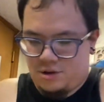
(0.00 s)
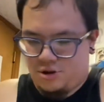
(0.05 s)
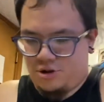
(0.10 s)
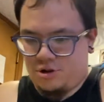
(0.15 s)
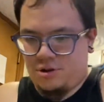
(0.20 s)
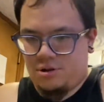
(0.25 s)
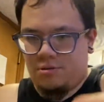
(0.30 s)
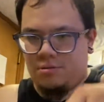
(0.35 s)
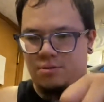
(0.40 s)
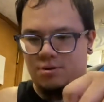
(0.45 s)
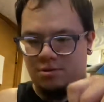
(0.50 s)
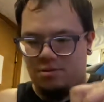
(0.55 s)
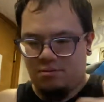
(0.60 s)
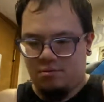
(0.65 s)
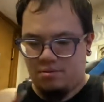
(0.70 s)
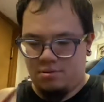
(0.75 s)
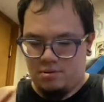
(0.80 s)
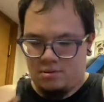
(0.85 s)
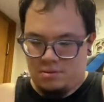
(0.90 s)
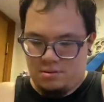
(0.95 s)
show
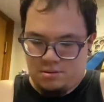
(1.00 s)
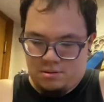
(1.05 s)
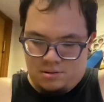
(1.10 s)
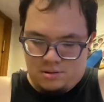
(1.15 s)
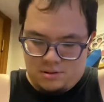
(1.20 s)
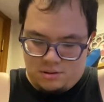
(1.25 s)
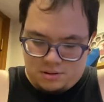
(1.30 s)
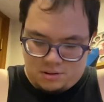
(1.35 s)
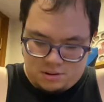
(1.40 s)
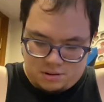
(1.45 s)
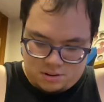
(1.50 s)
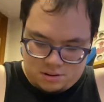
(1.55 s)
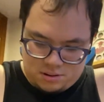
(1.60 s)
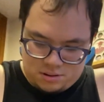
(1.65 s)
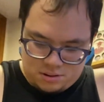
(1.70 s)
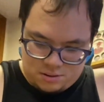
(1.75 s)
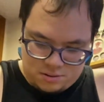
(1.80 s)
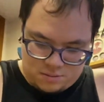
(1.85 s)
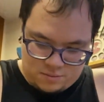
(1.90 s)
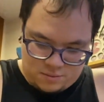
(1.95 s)
you
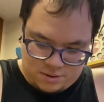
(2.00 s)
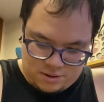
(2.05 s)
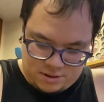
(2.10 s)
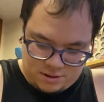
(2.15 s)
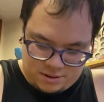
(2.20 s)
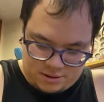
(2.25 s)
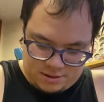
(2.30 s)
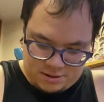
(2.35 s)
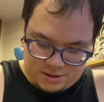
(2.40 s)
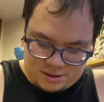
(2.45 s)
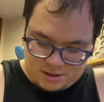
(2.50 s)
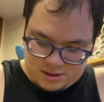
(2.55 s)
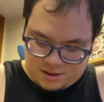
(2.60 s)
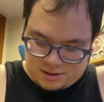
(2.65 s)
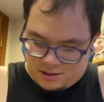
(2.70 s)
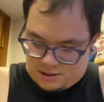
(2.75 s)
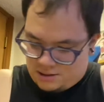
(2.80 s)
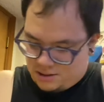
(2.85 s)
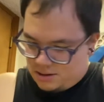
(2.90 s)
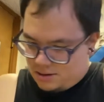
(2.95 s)
what it looks
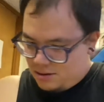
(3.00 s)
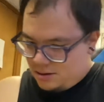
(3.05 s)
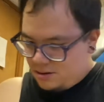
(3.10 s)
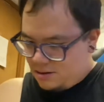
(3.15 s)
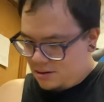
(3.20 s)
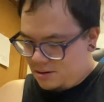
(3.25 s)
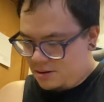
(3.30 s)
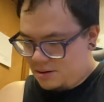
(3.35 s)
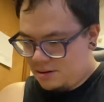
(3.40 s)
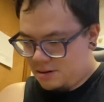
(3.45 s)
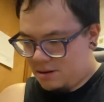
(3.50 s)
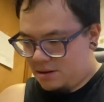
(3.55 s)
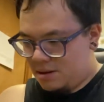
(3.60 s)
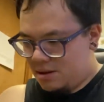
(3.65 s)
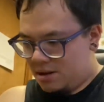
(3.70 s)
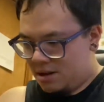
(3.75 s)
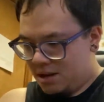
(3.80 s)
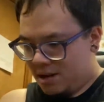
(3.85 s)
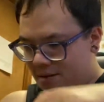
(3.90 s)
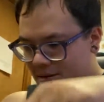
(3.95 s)
like.
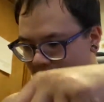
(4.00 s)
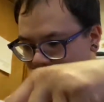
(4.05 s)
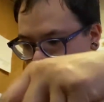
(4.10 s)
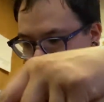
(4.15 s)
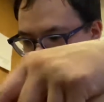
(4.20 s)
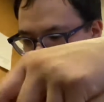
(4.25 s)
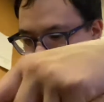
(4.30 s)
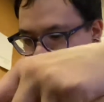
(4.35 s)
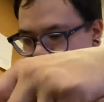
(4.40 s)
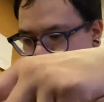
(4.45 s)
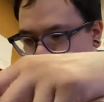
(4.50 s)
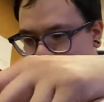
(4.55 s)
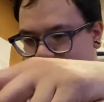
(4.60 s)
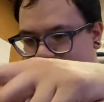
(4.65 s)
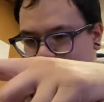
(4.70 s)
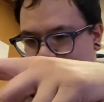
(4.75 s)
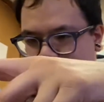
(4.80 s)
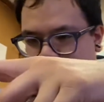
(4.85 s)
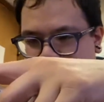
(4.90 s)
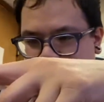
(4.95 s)
I'm not going to take the
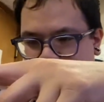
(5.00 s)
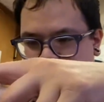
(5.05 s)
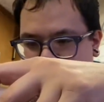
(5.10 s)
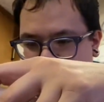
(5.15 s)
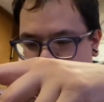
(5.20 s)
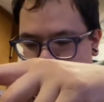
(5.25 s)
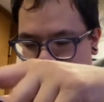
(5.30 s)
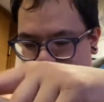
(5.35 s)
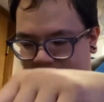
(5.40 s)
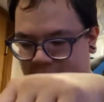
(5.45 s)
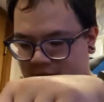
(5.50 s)
cellophane off